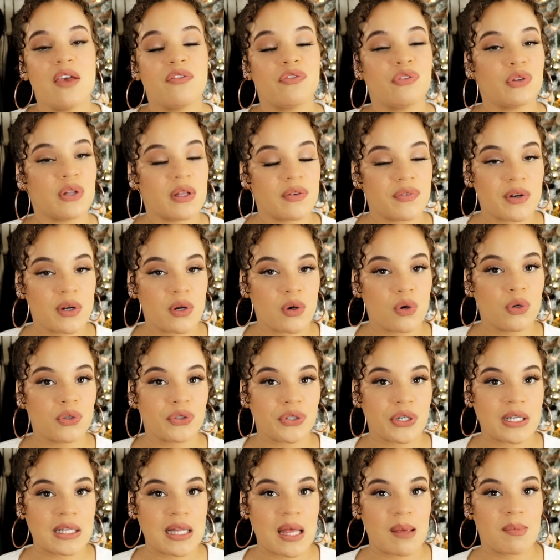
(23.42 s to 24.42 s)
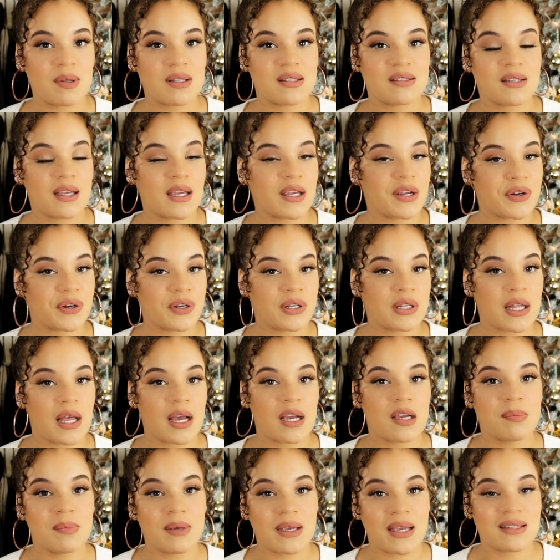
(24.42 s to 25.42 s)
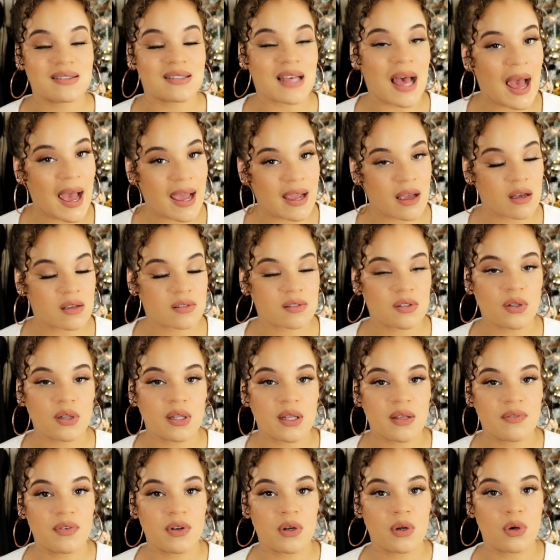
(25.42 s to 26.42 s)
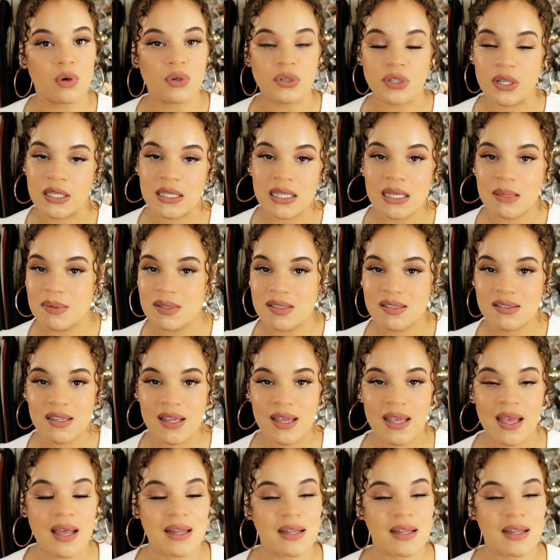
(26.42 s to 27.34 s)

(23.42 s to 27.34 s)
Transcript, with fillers: If you live in a colder climate state, you're in luck, because I also live in a colder climate state.